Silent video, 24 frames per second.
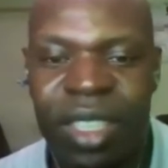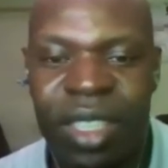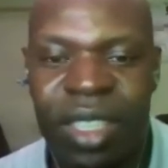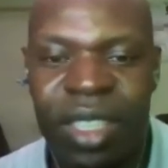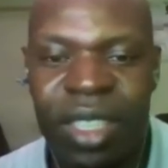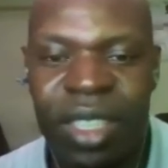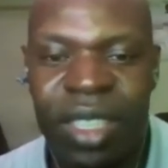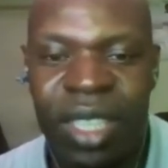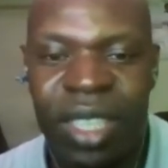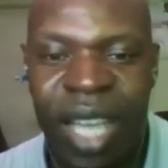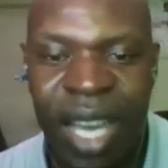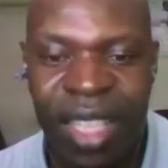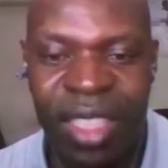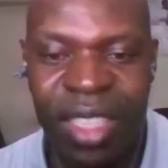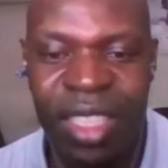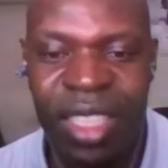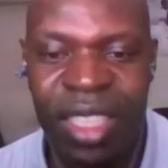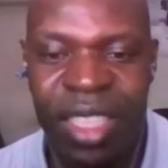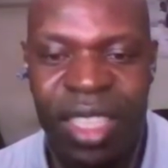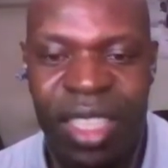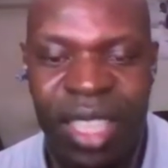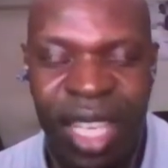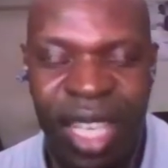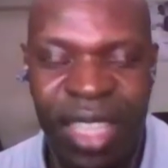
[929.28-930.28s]
that
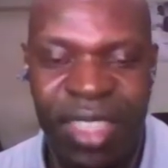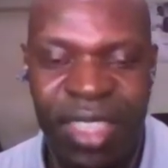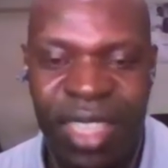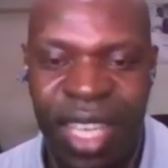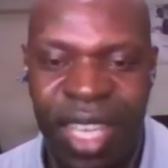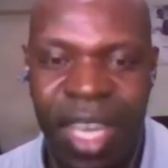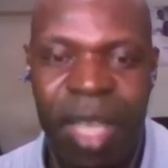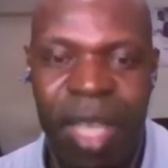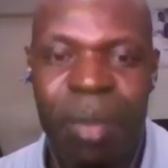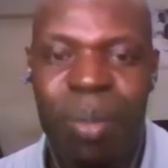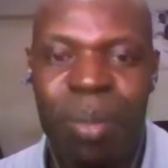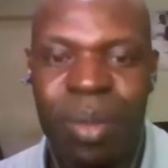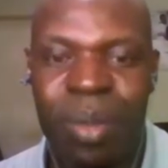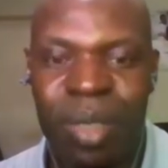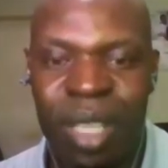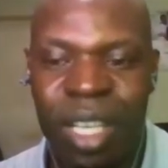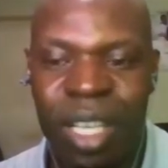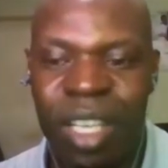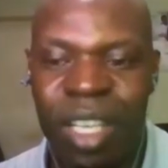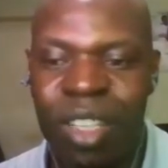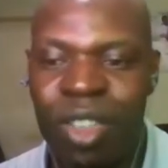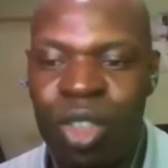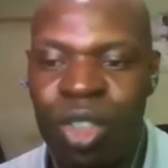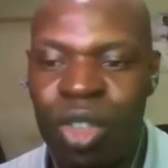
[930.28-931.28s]
does help
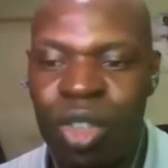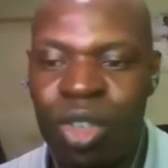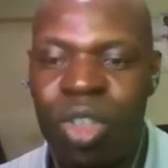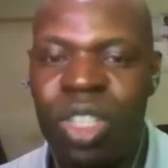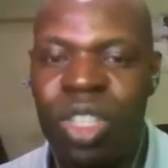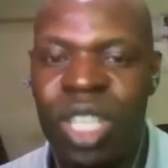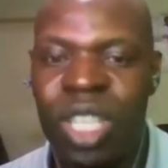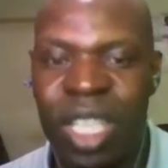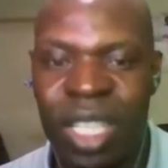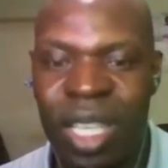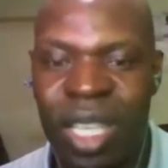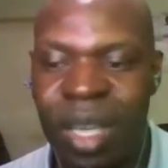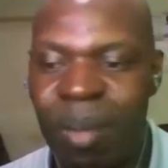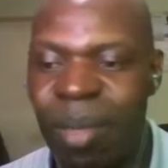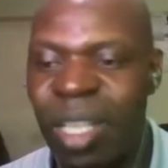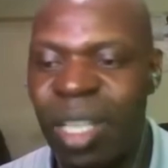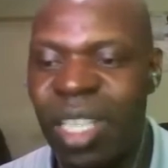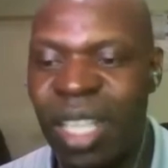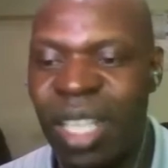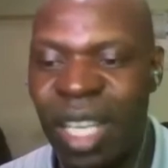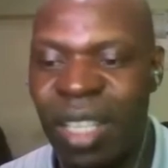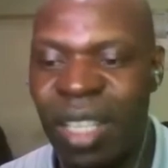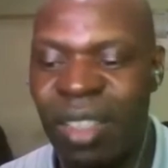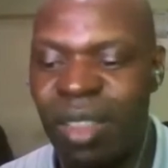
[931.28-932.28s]
grow the game, and